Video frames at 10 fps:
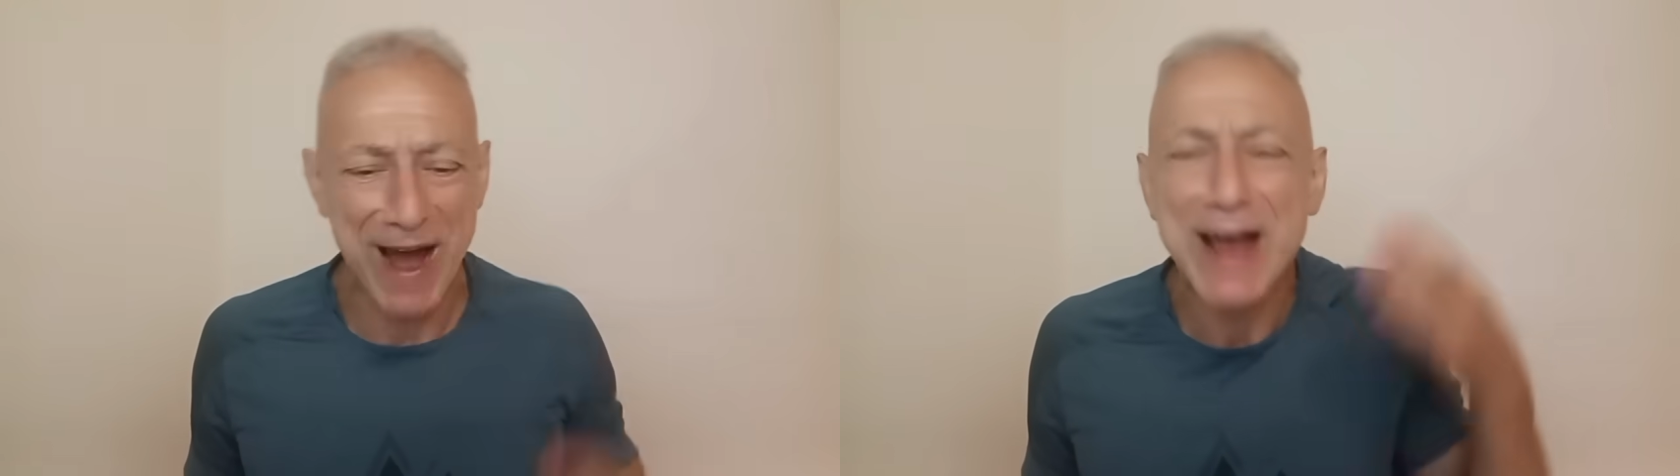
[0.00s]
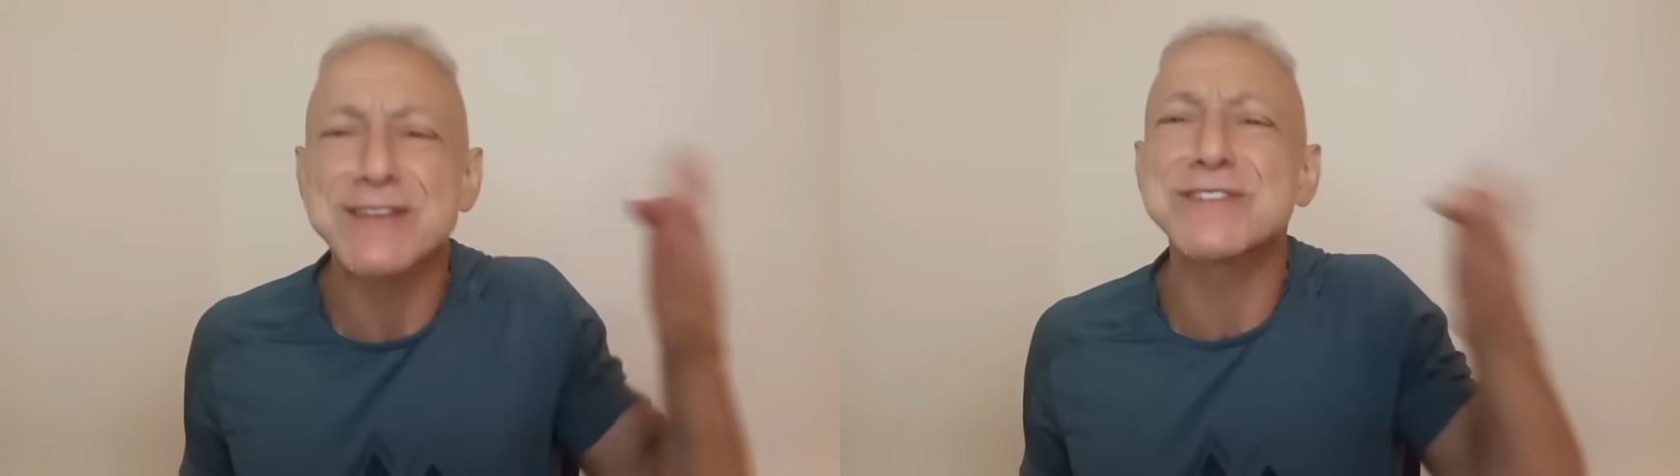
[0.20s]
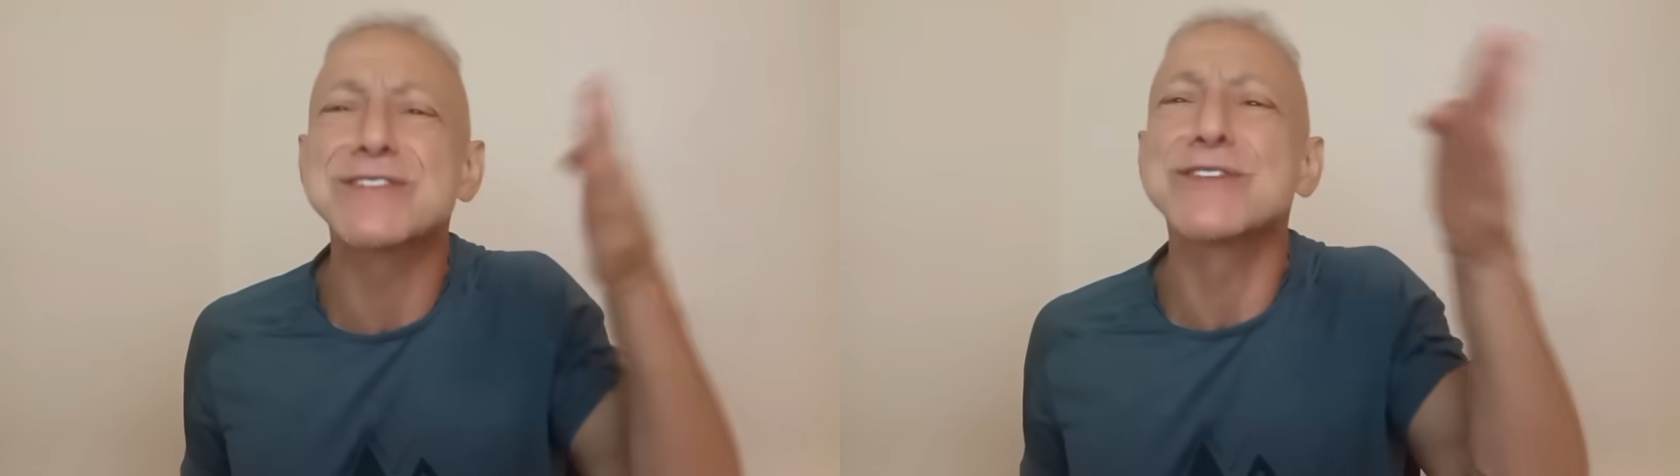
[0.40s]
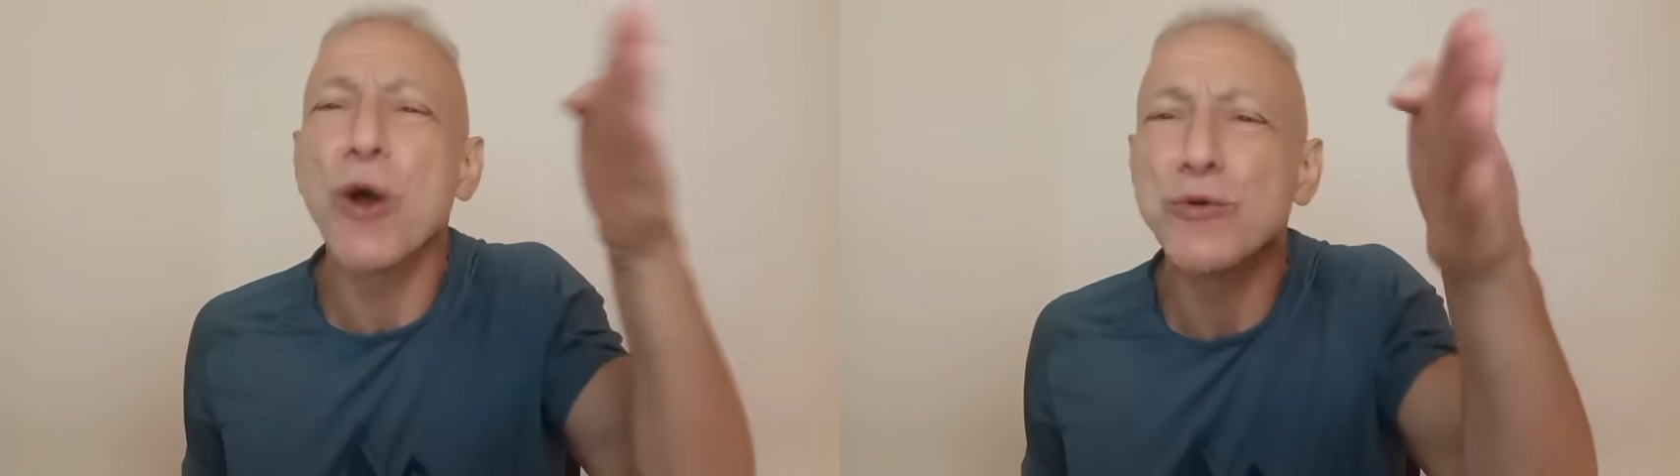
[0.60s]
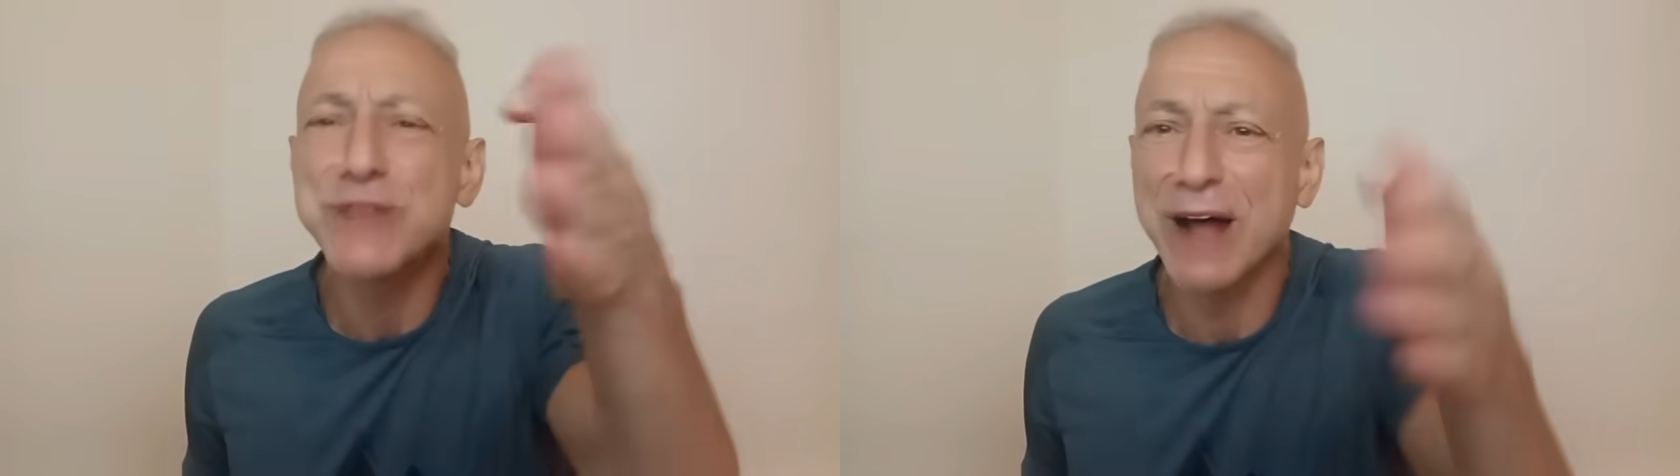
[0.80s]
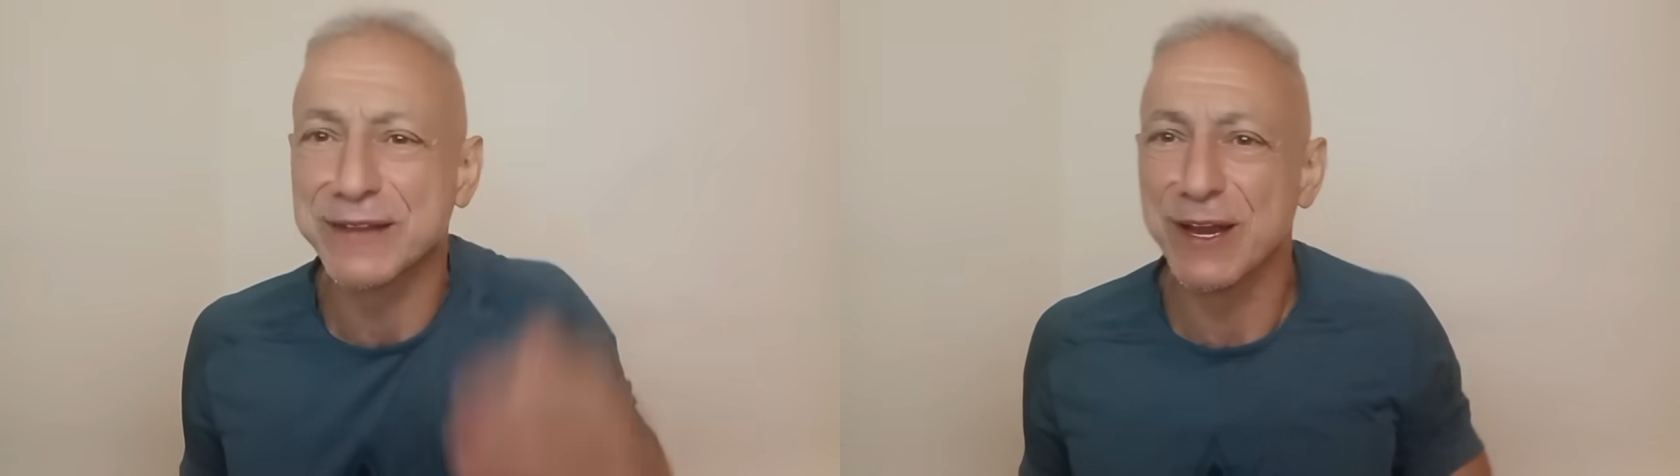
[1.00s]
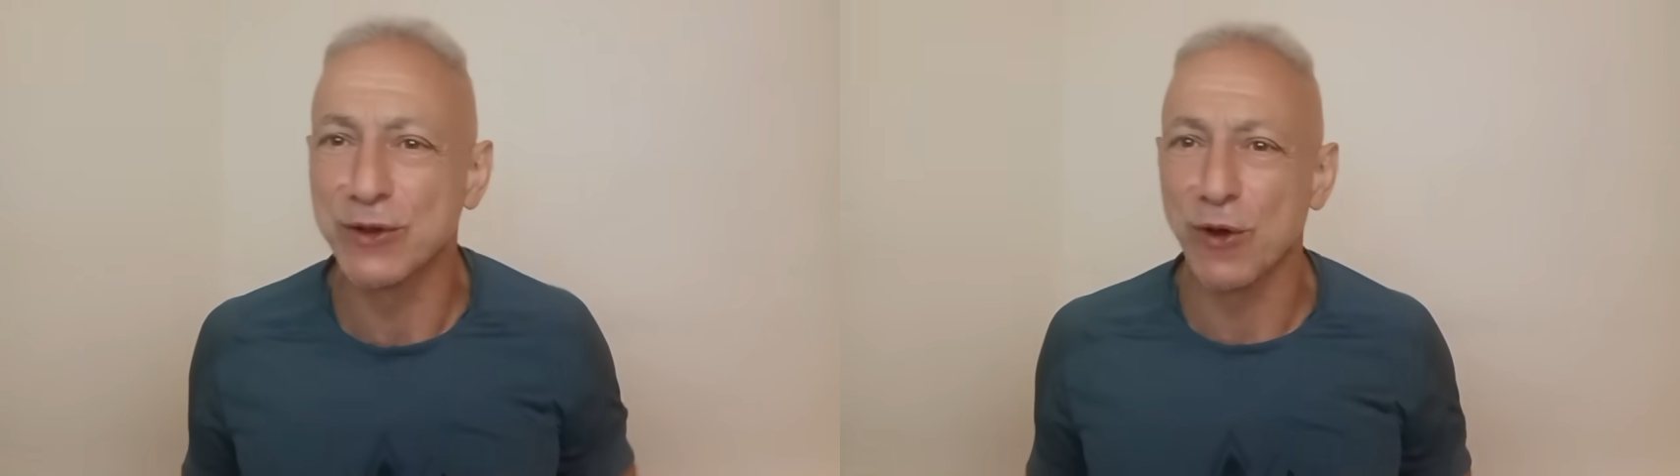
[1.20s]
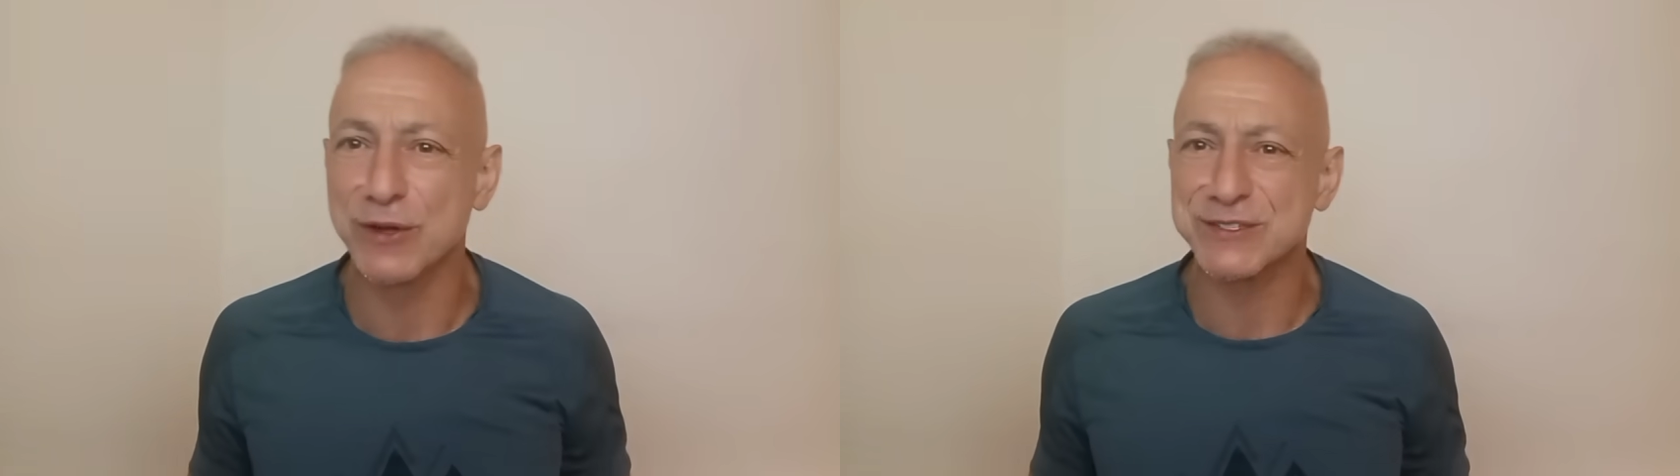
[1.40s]
I slowed down their
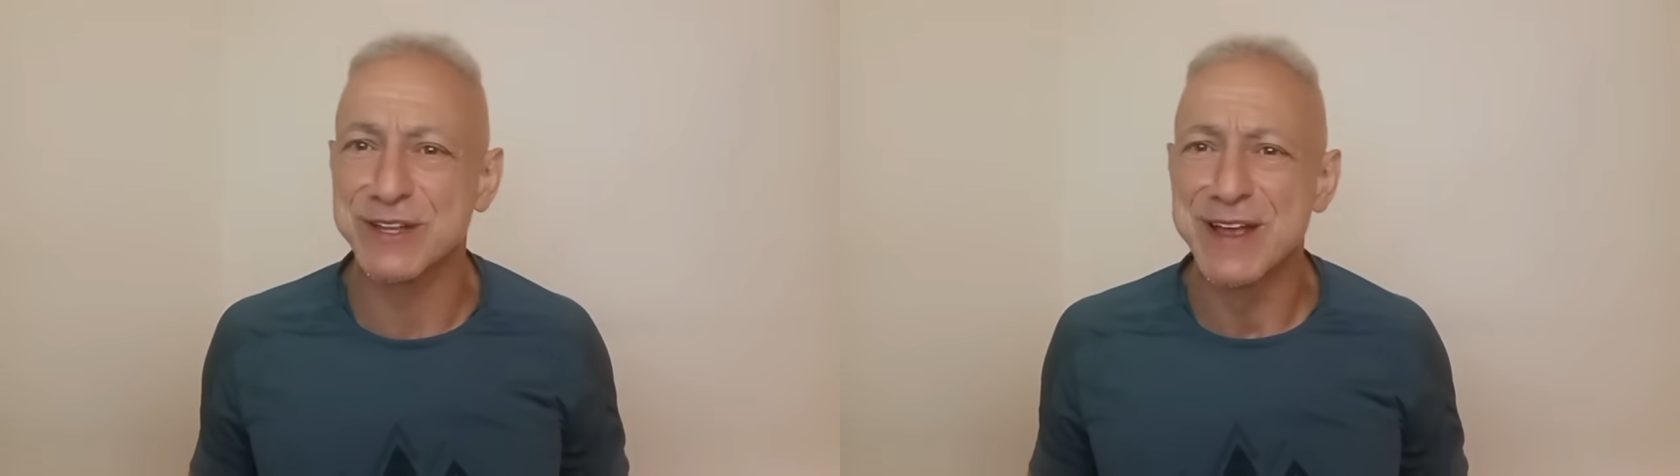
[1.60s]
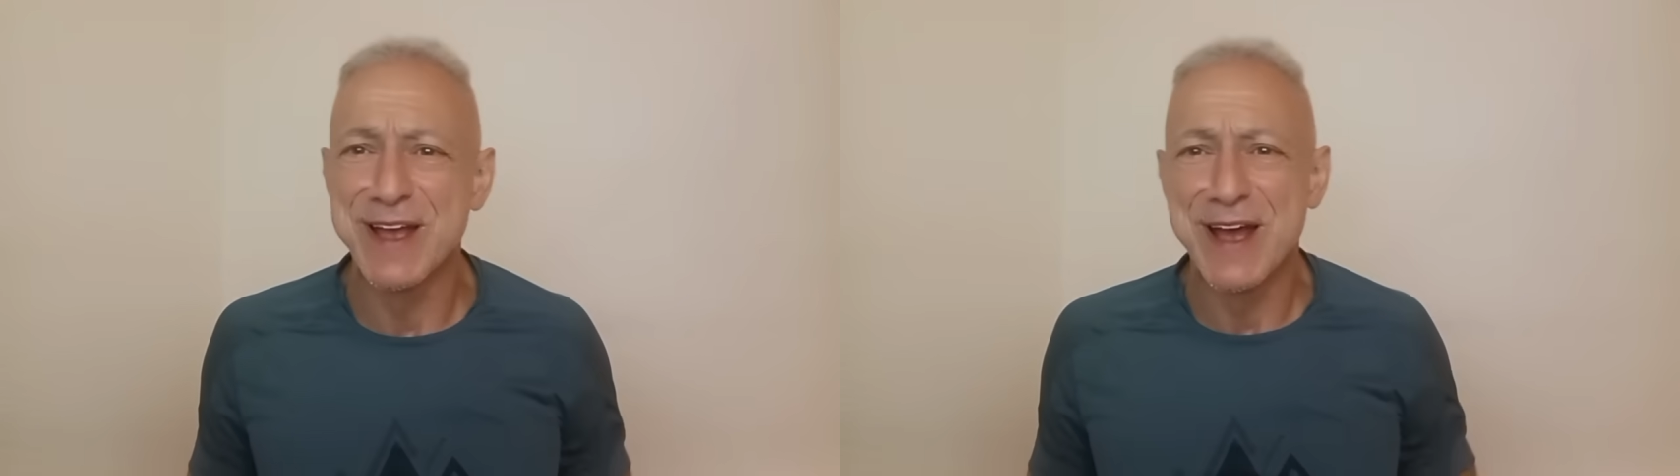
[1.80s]
loss.